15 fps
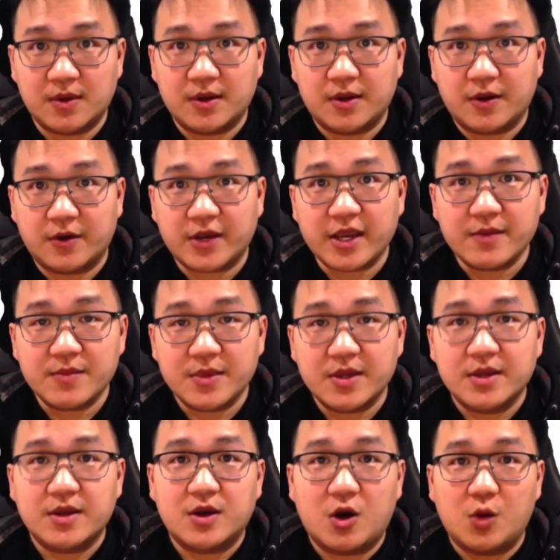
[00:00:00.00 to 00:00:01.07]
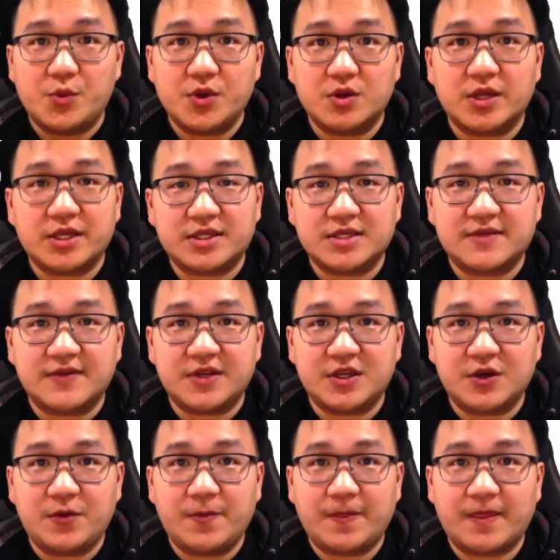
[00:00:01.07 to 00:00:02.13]
Okay, hope you like this
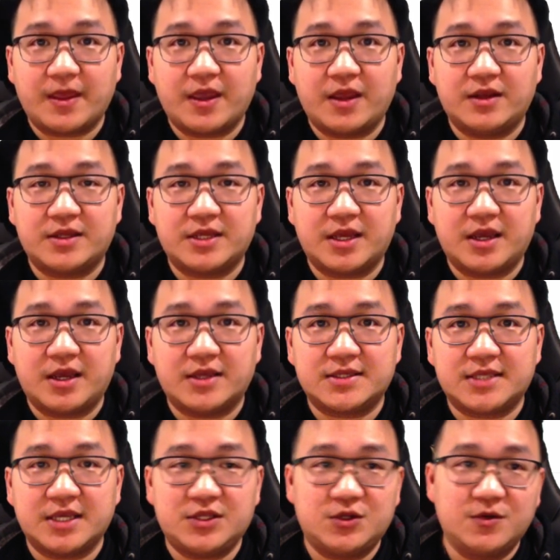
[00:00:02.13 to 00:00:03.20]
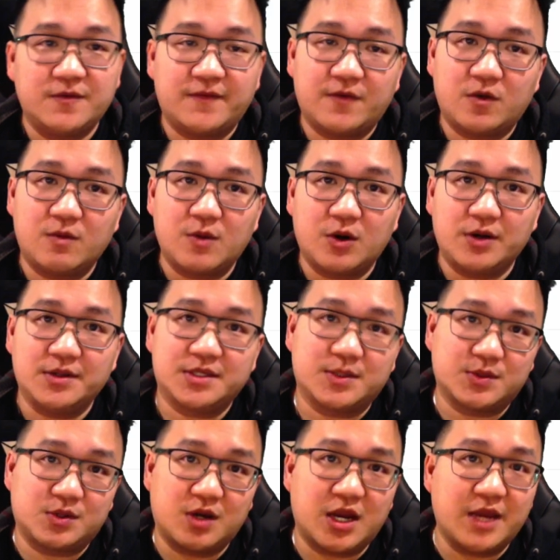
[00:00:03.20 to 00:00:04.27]
video, and stay tuned for more.
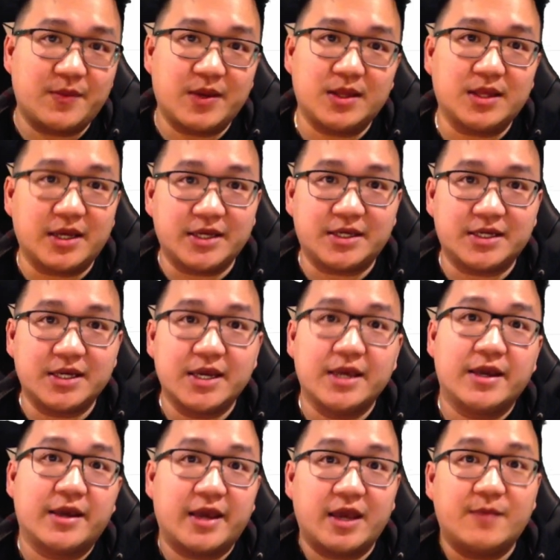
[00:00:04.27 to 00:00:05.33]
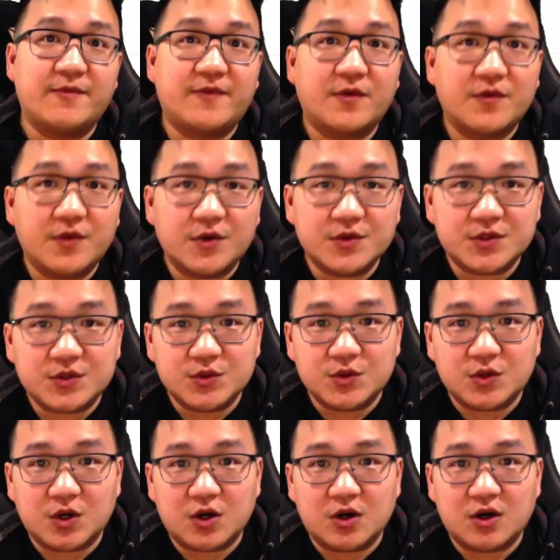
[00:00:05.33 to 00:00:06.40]
Subscribe and like. And for those who
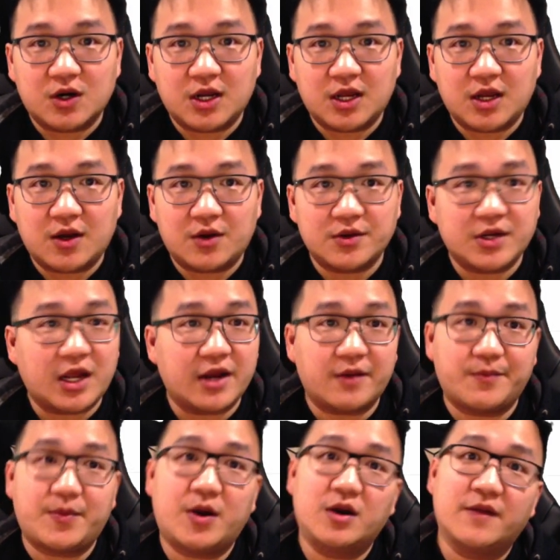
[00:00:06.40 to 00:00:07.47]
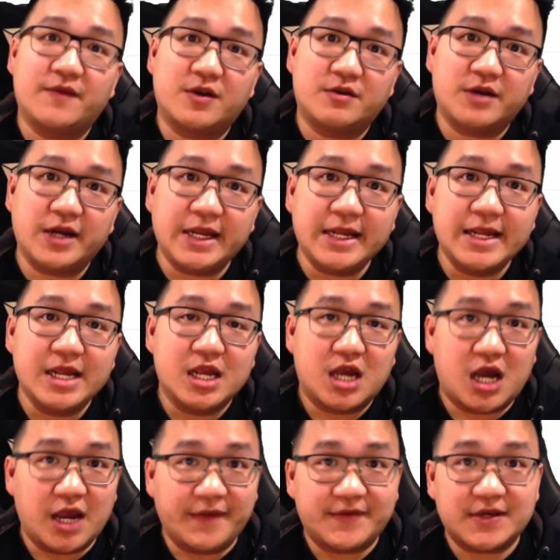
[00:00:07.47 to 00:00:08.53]
are not part of it already,
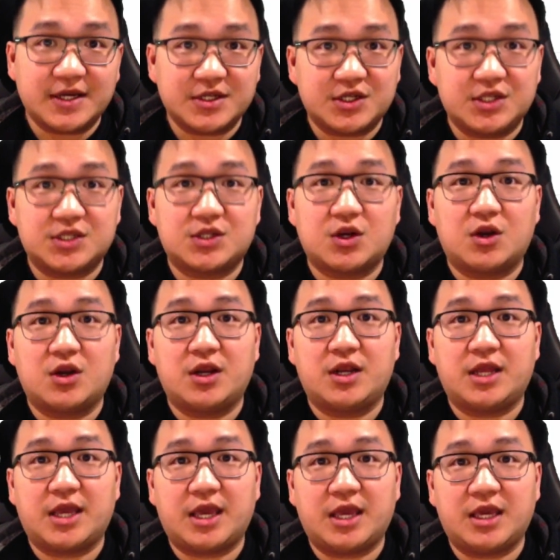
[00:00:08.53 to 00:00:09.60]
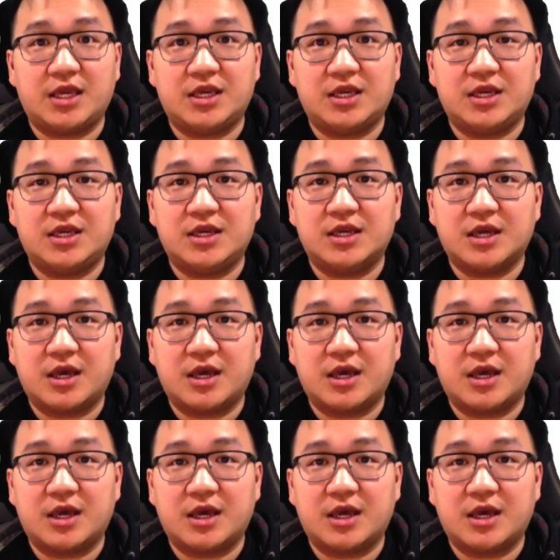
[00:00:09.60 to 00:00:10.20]
I've actually started a